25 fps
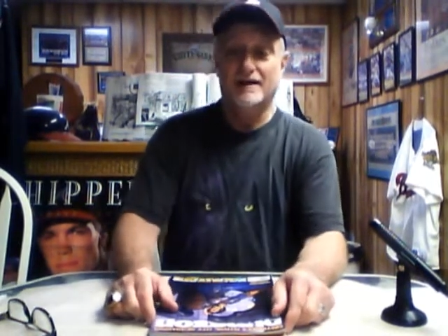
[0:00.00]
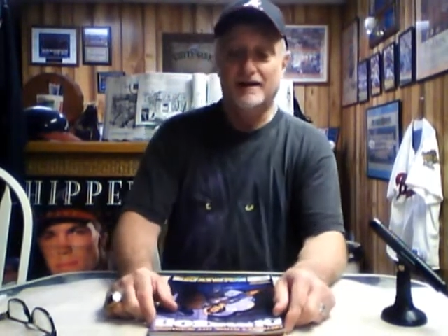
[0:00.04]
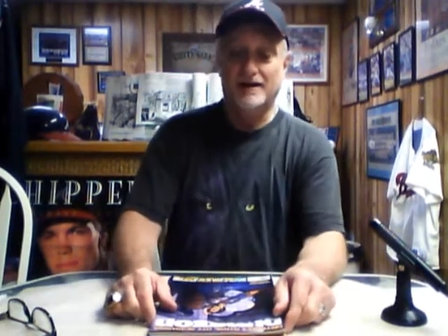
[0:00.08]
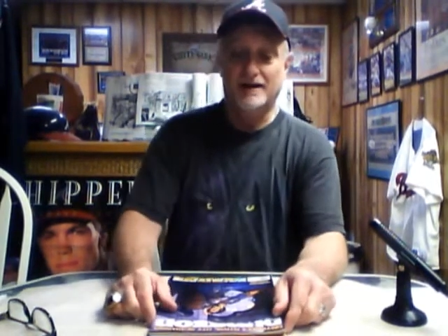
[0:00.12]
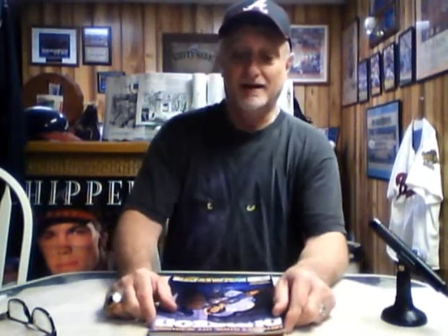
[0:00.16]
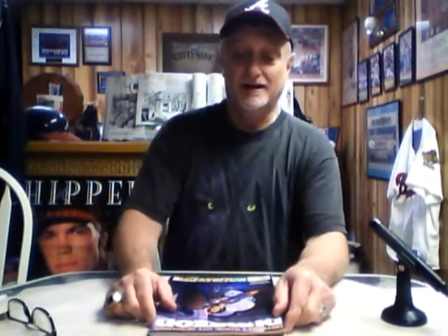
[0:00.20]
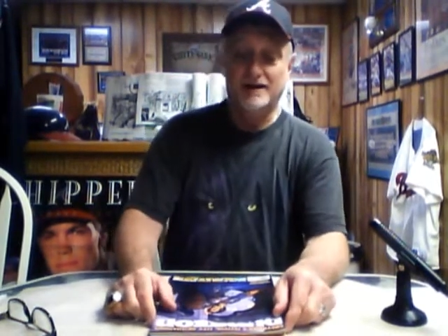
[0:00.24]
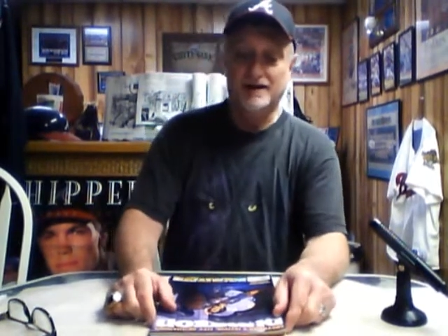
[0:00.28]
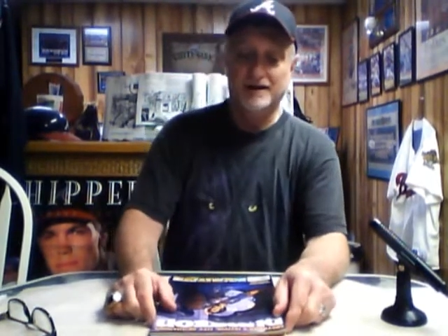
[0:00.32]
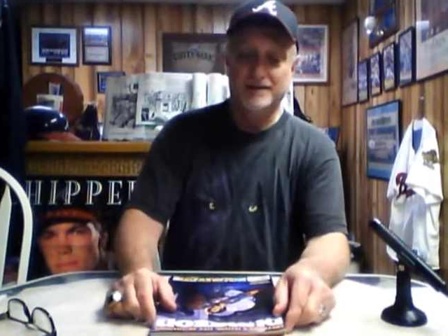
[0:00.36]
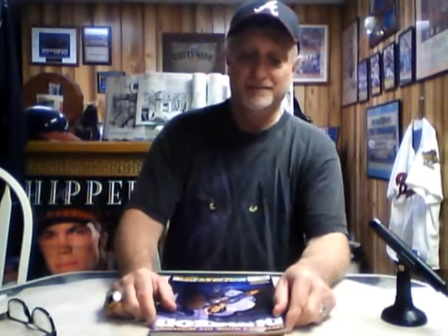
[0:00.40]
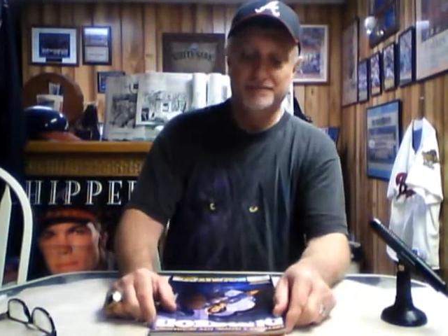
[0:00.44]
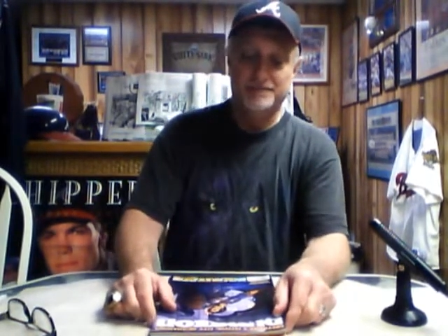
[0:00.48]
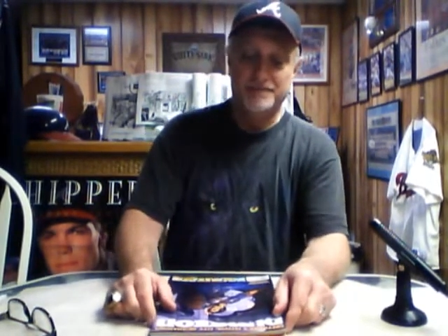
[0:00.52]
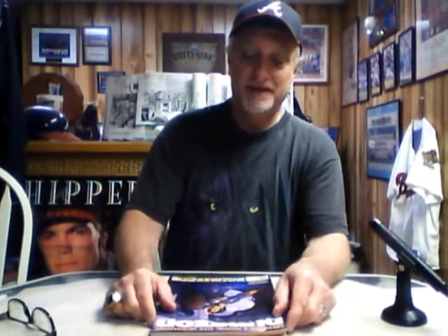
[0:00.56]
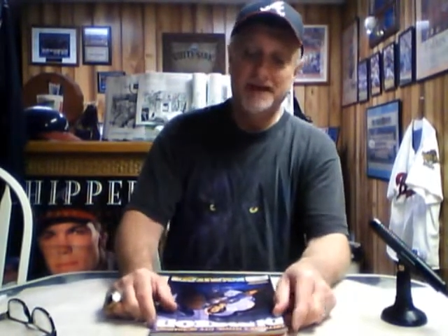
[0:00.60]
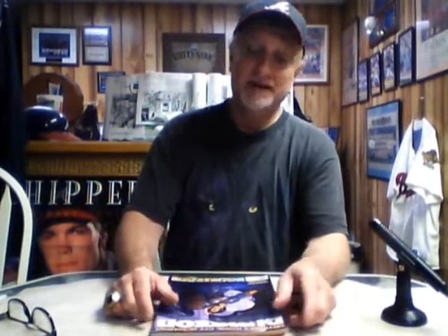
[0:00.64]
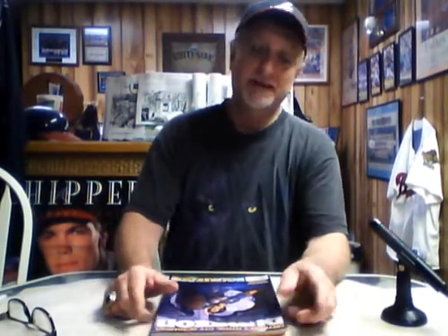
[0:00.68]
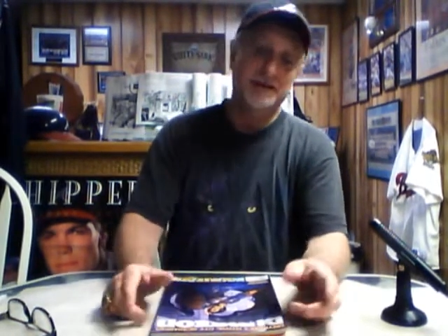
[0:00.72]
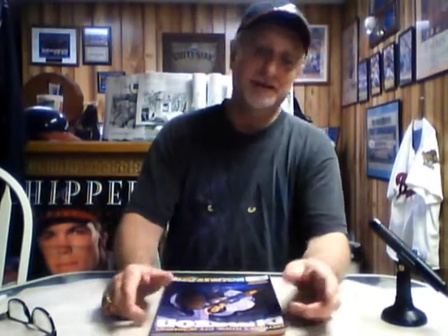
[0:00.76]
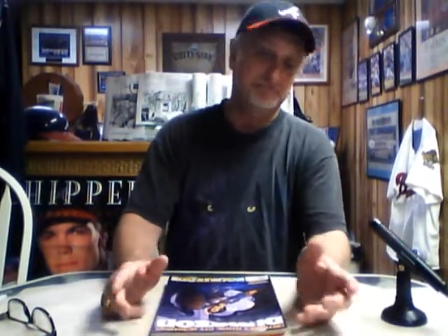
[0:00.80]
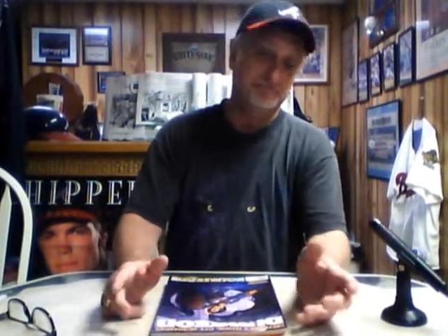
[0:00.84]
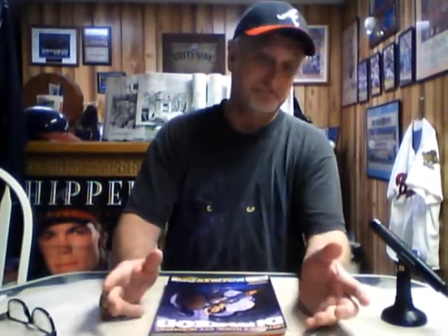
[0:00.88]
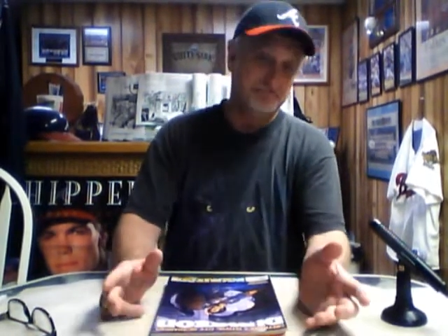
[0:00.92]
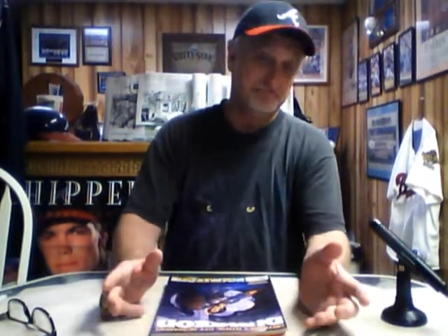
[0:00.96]
and
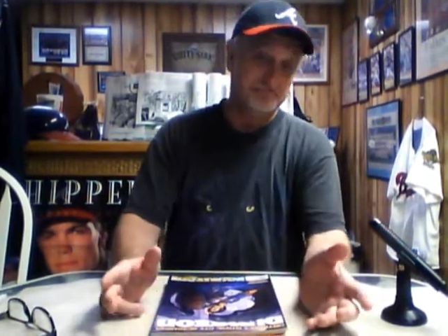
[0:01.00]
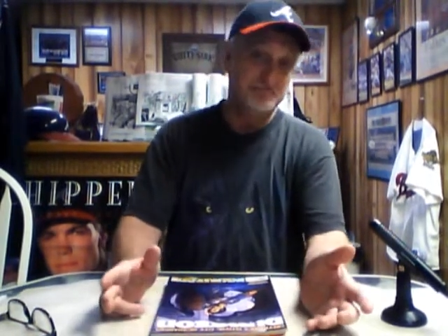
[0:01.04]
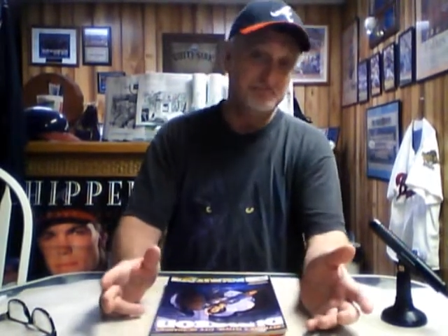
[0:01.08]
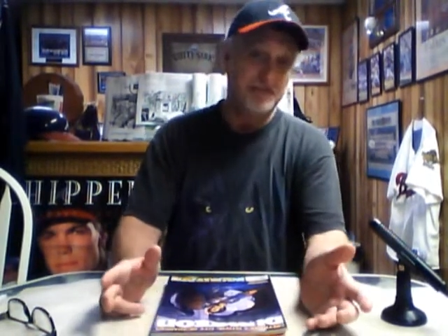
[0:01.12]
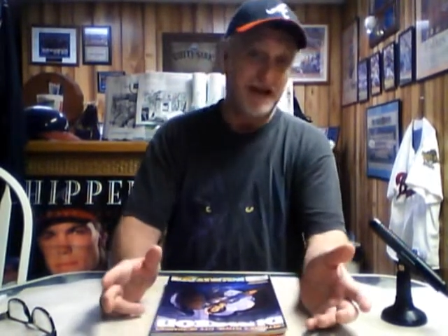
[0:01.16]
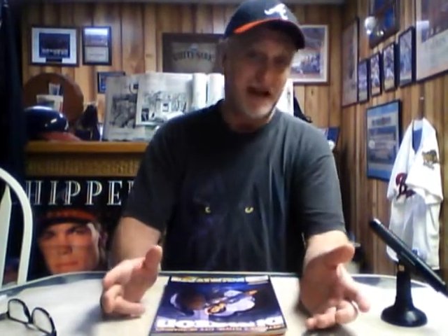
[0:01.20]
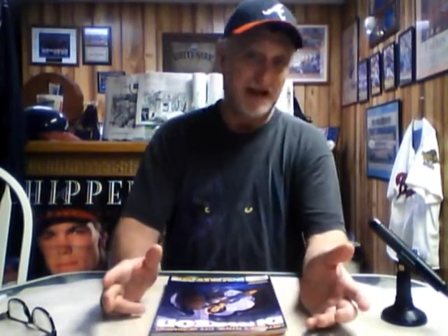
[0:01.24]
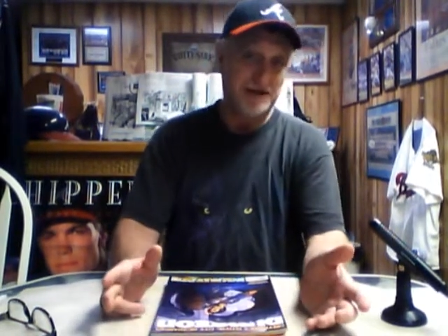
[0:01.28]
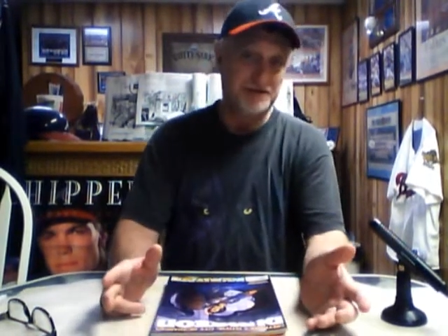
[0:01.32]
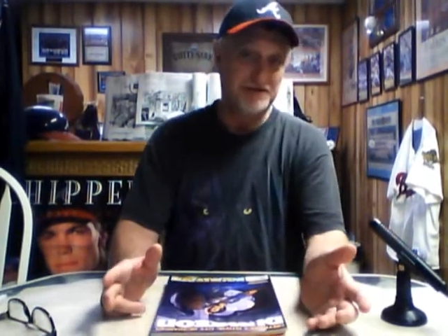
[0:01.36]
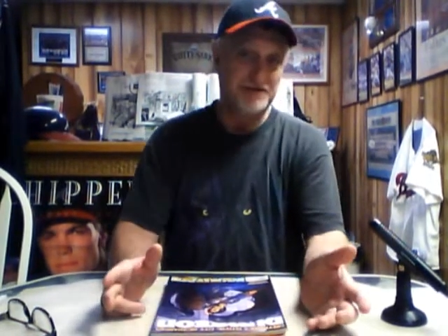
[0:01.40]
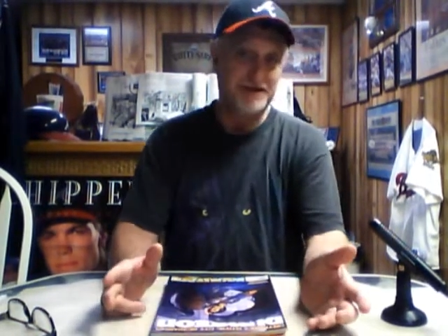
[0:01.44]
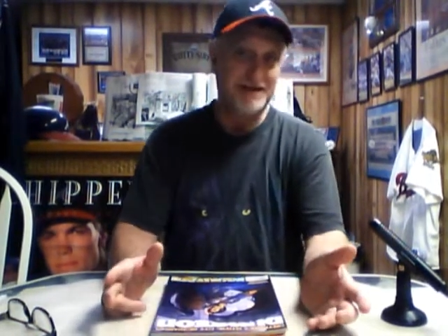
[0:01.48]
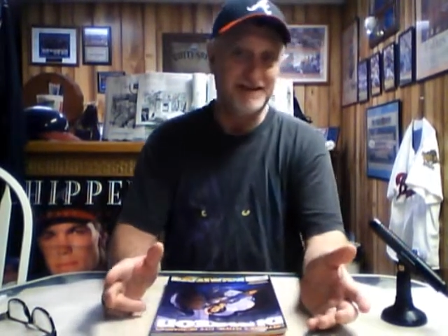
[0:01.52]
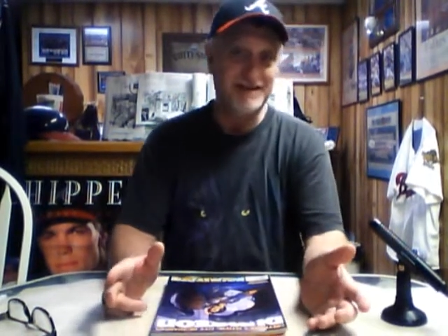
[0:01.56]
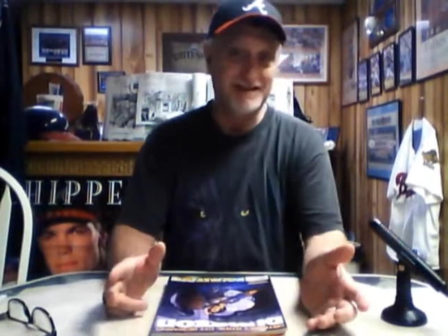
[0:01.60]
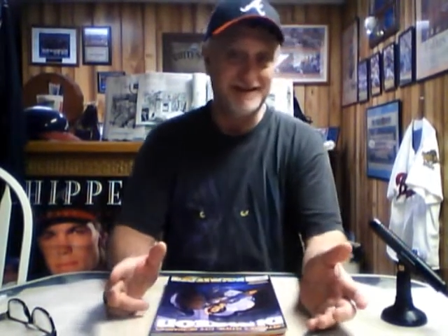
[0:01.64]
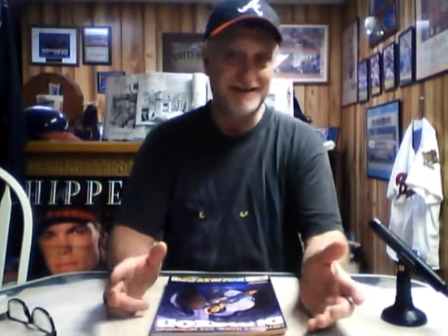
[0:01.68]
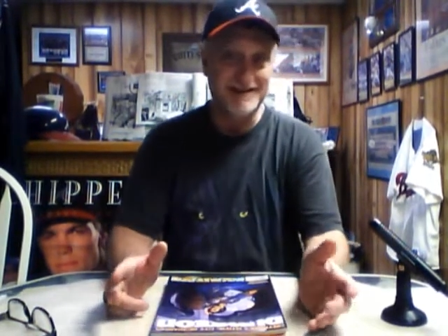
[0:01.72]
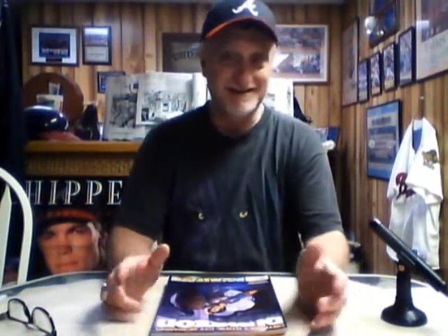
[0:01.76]
it actually